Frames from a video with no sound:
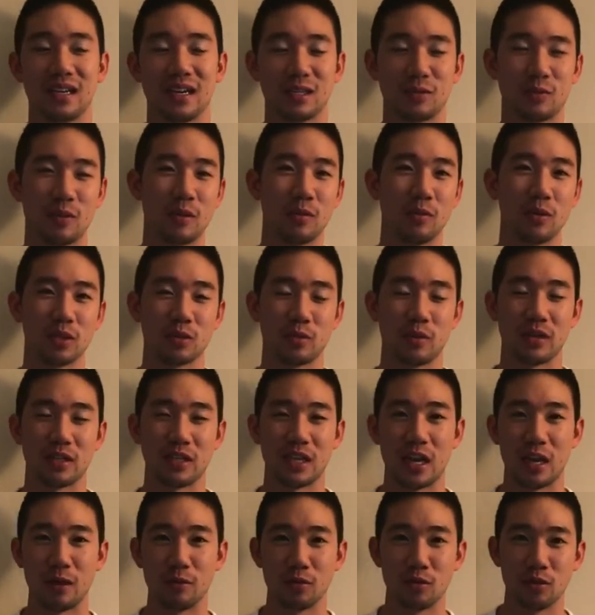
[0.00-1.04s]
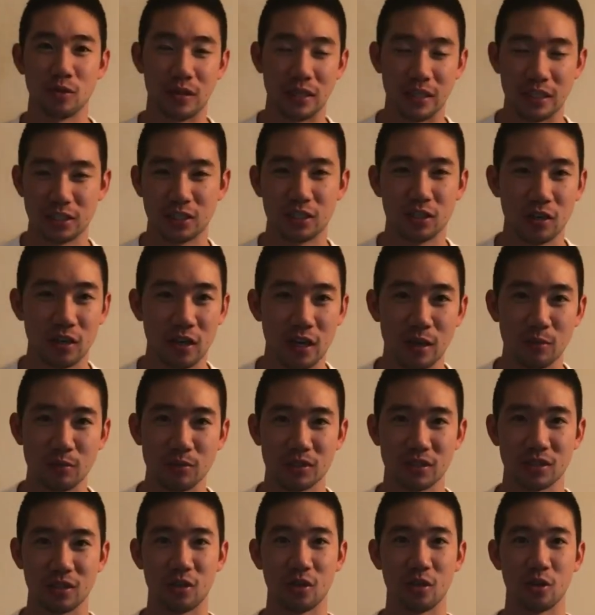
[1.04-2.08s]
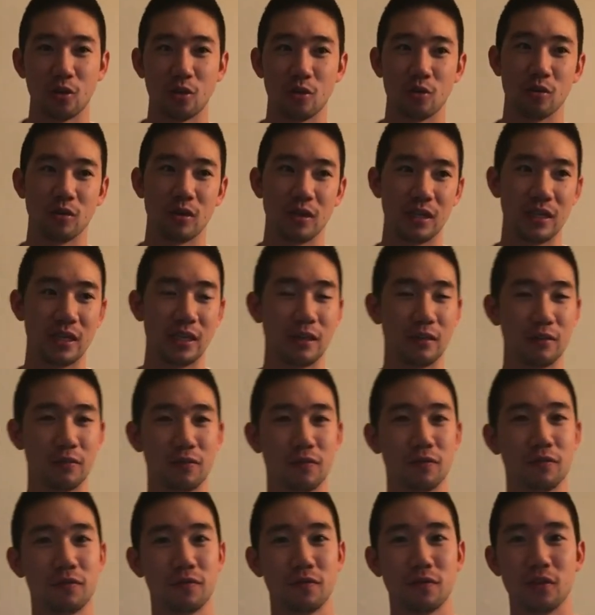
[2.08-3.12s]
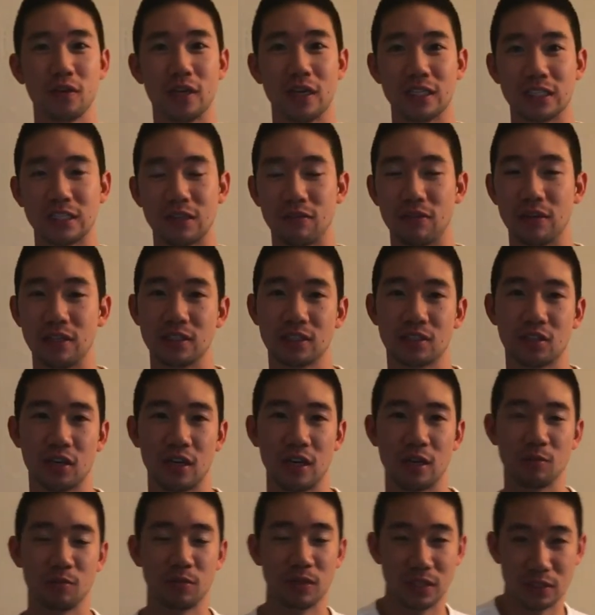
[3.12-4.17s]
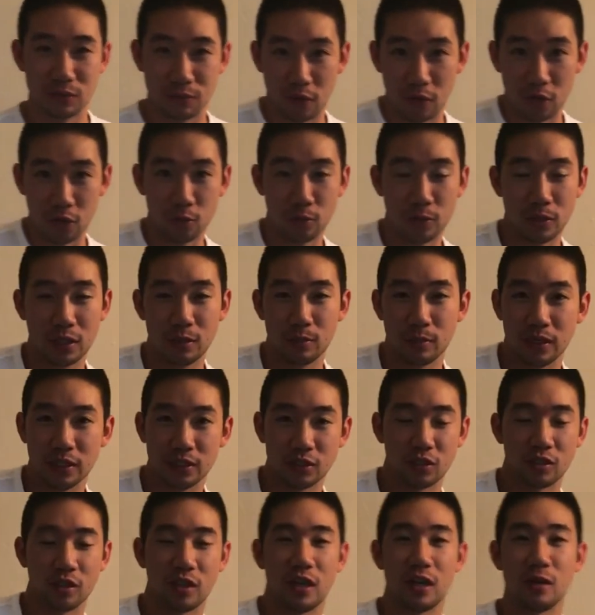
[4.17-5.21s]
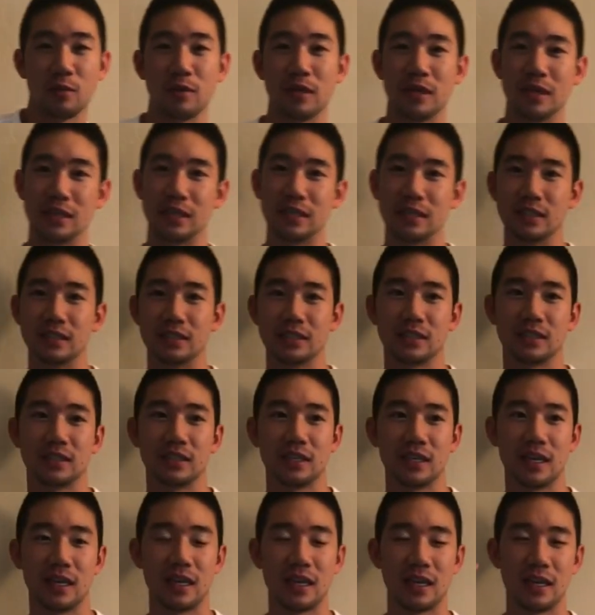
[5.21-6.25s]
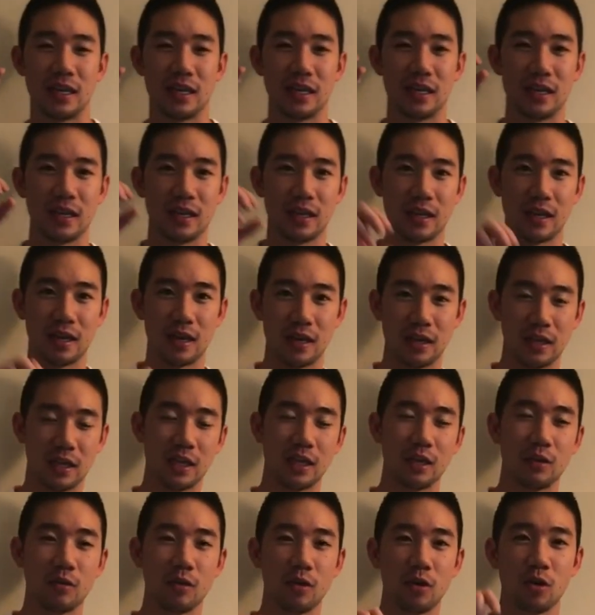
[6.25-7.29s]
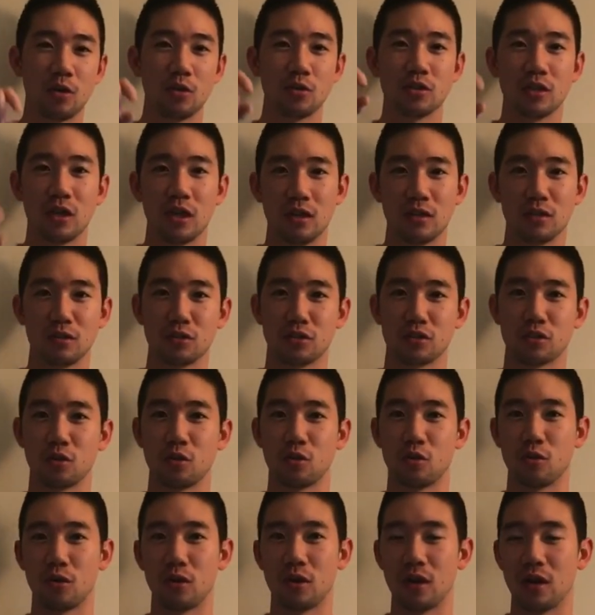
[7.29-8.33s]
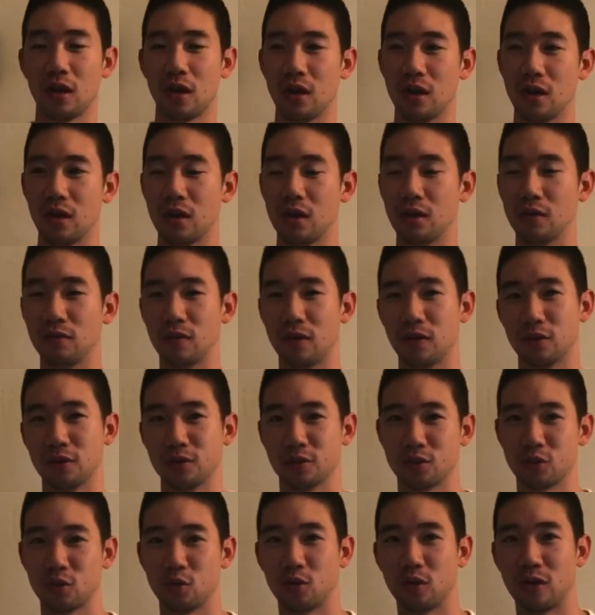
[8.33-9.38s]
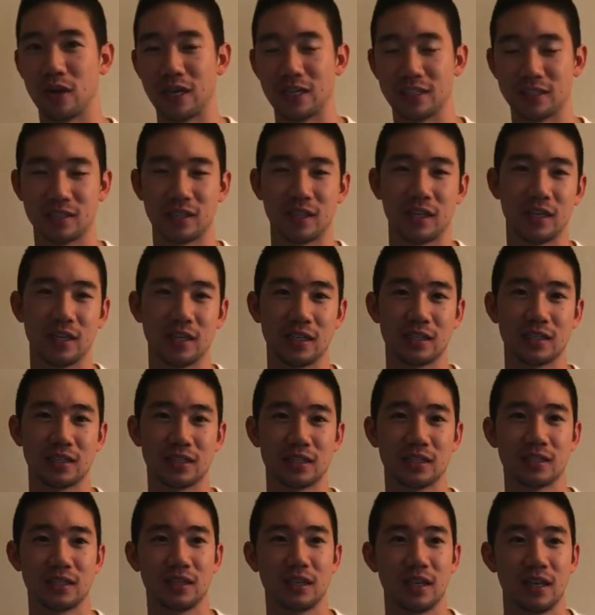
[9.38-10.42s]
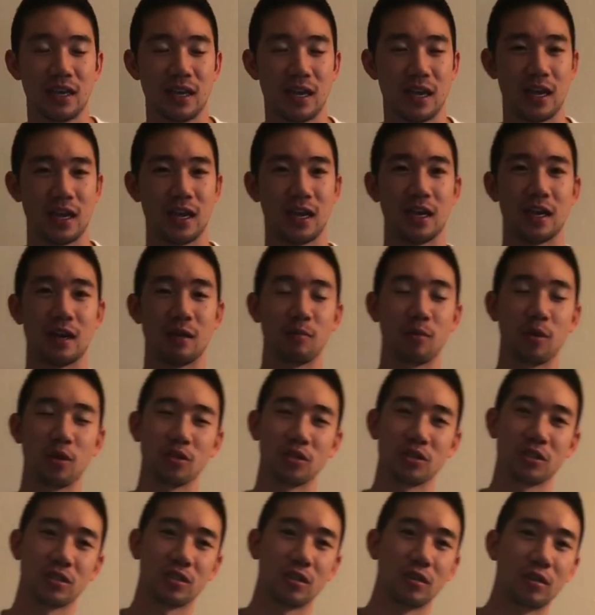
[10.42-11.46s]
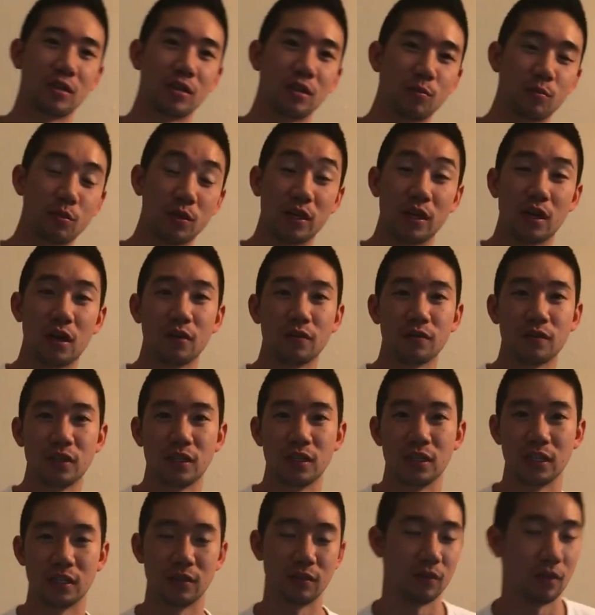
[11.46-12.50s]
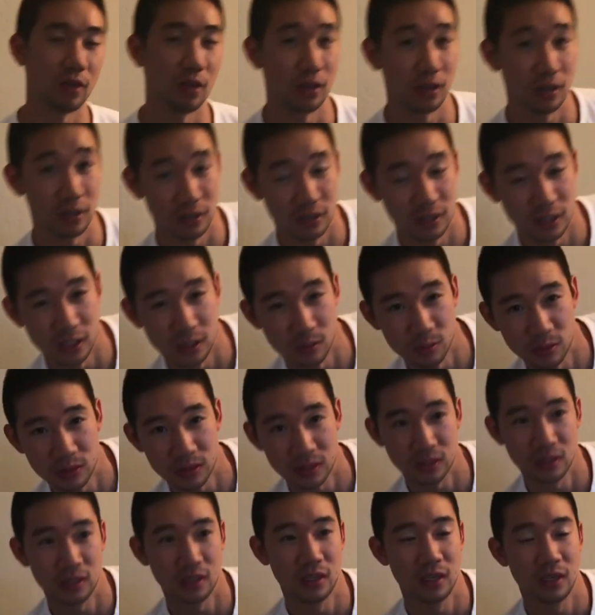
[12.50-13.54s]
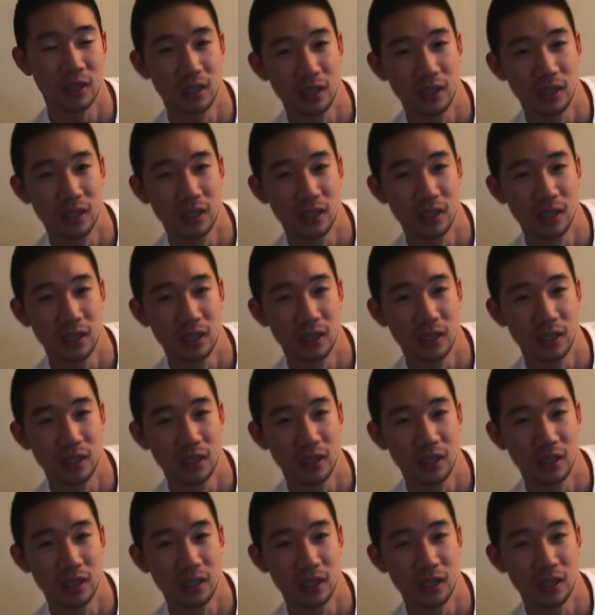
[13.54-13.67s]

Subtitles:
I spend most of my time doing Instagram, so if you guys have an Instagram, please follow me. My Instagram is heroes_of_aesthetics, and I post on there pretty often and give a lot of good tips.